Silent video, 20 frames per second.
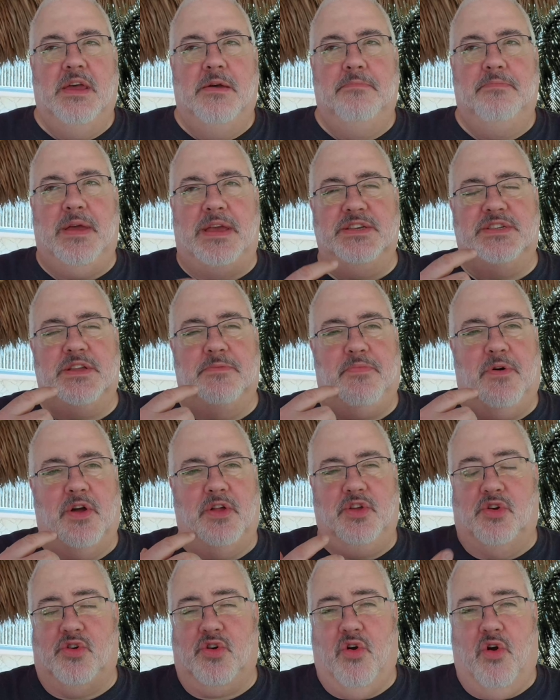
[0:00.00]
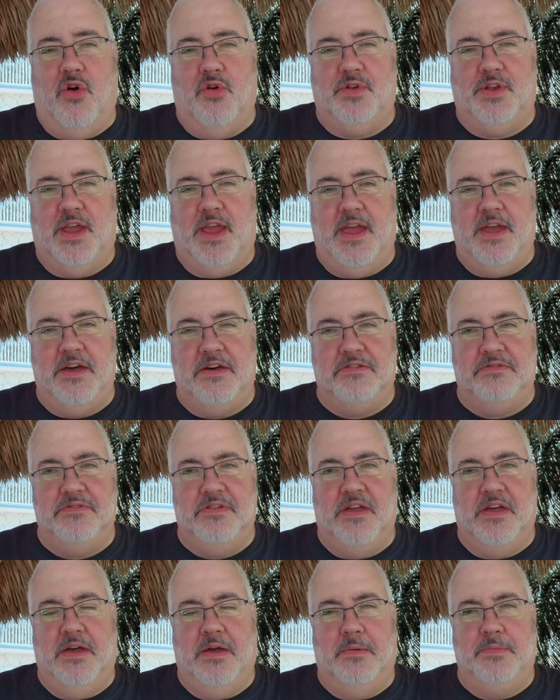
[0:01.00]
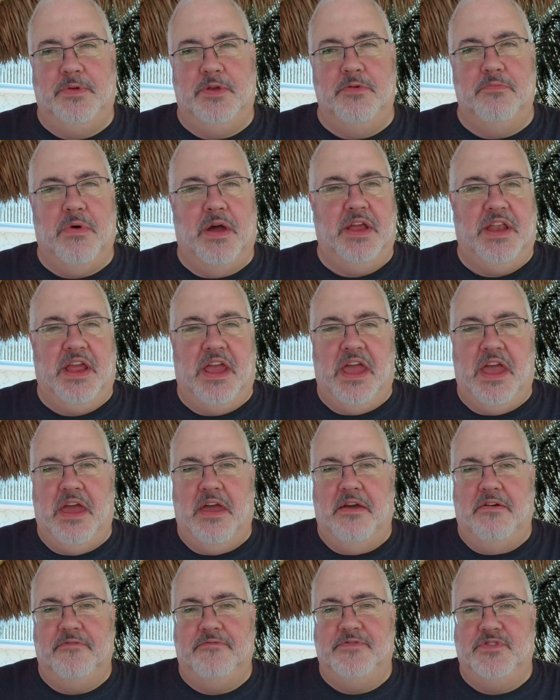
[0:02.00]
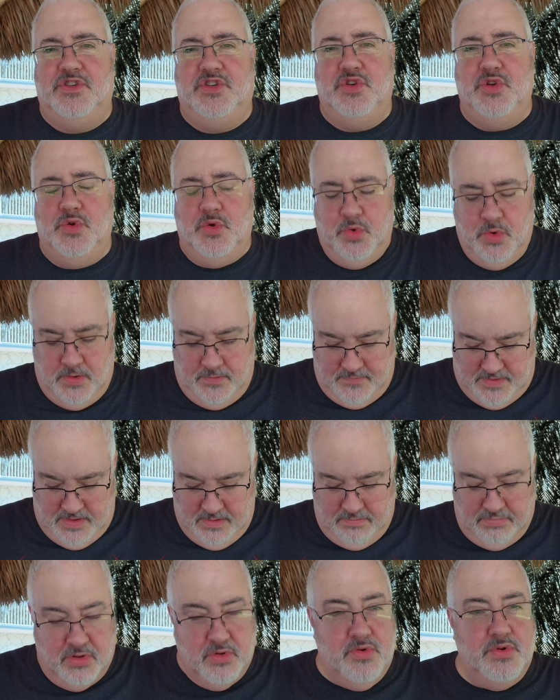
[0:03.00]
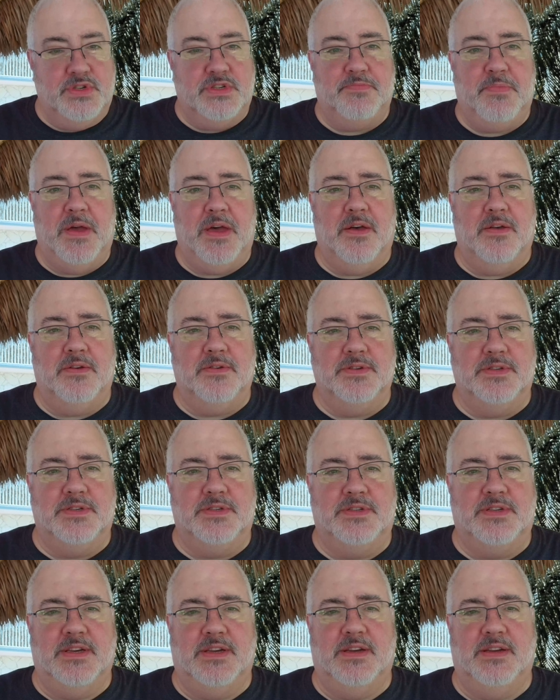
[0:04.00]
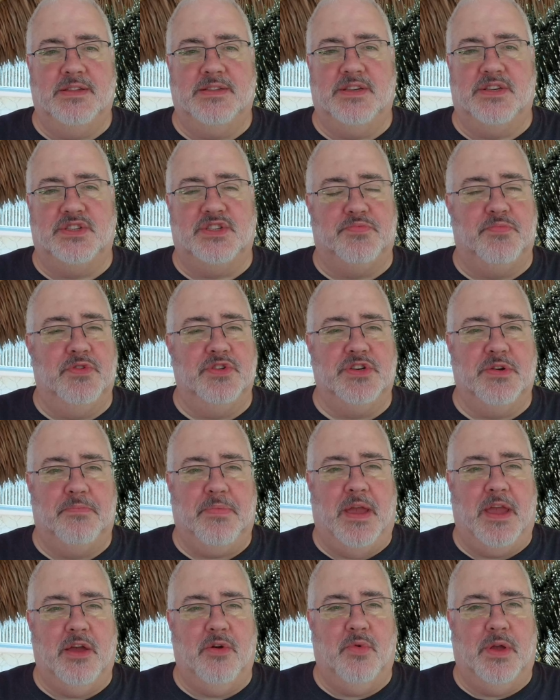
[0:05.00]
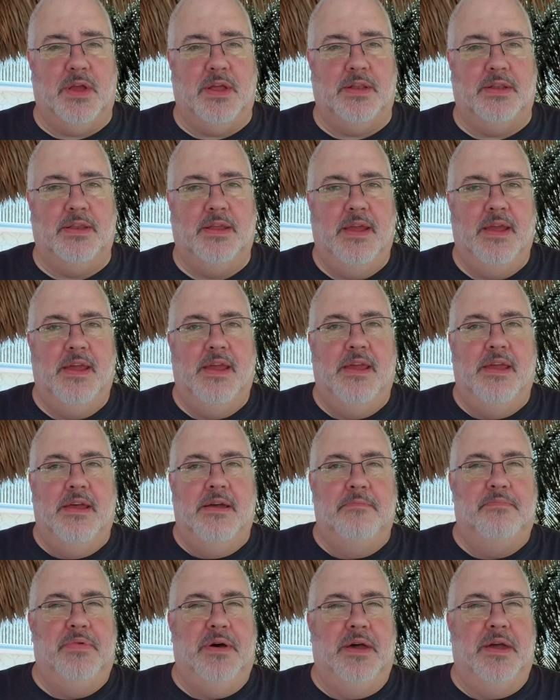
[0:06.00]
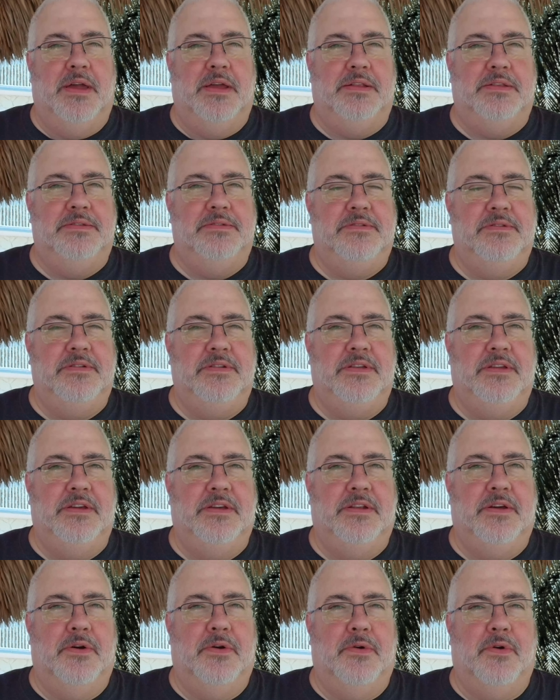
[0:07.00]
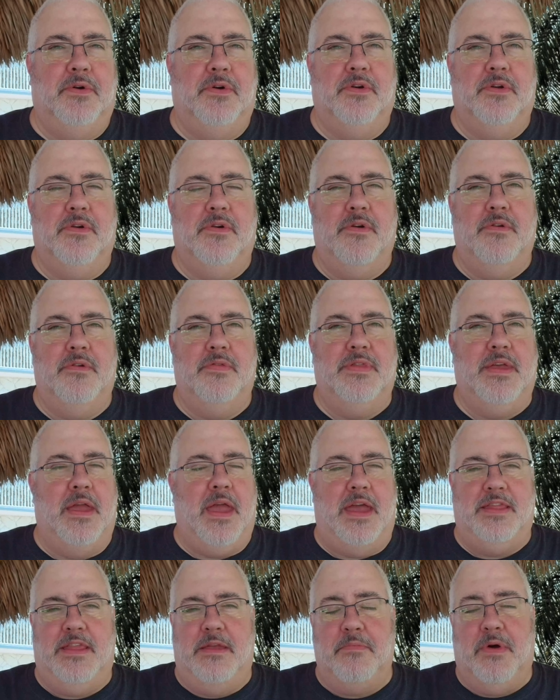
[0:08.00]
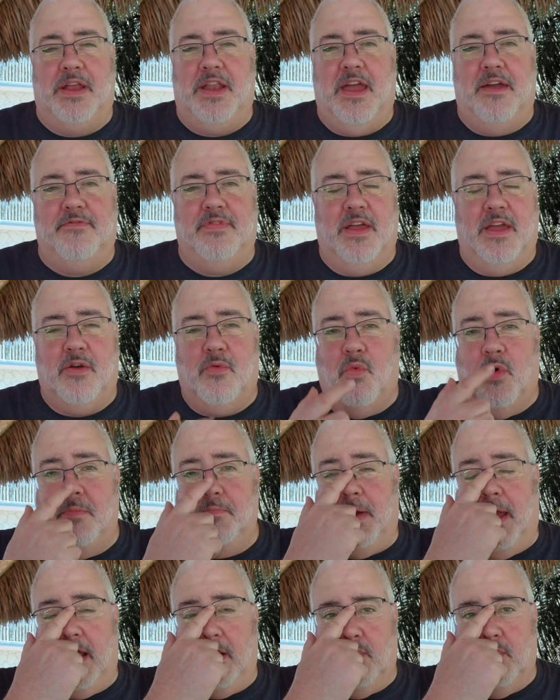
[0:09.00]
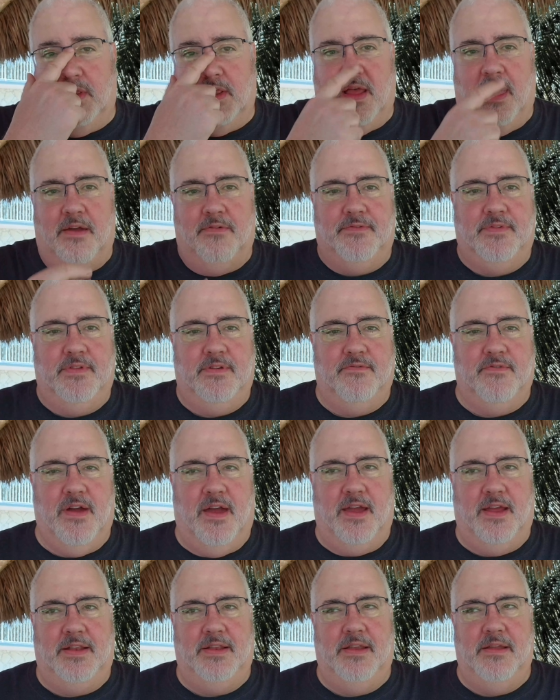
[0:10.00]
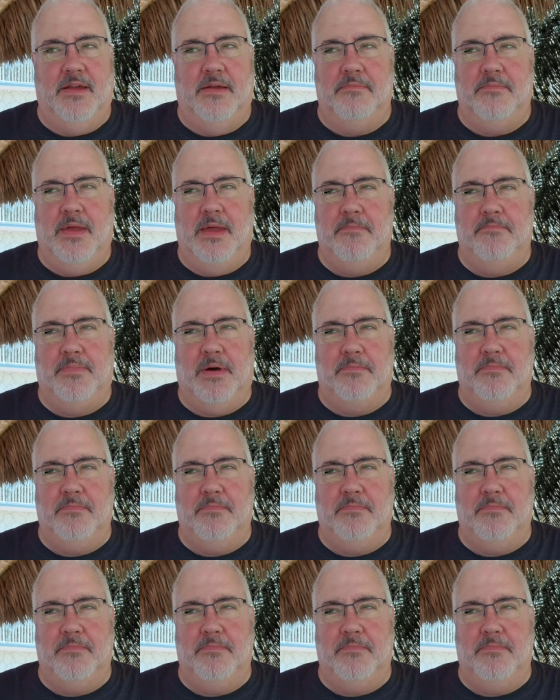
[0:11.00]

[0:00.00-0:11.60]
based upon your card count, you might have 2 of the blue spells to smush a penguin, but they might have like 1 penguin left, right? But